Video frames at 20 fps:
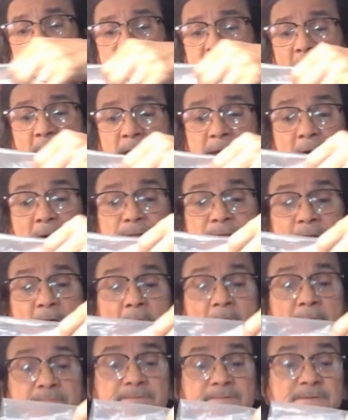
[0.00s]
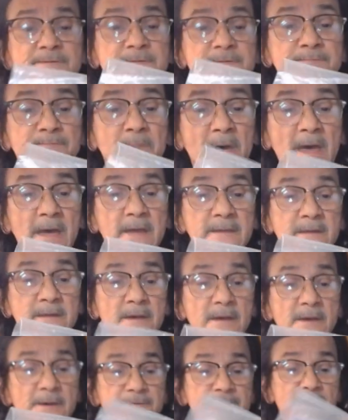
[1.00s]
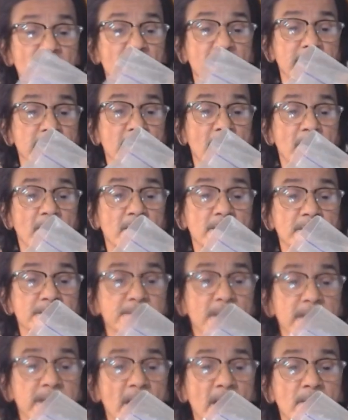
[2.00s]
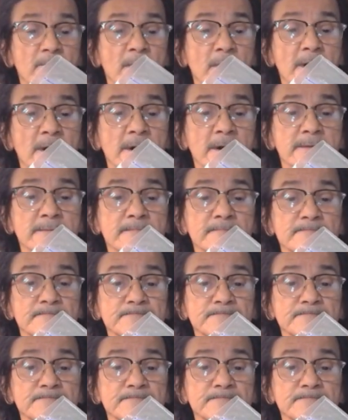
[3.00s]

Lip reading: I got knobs in this bag. So how many? Oh look, I got one.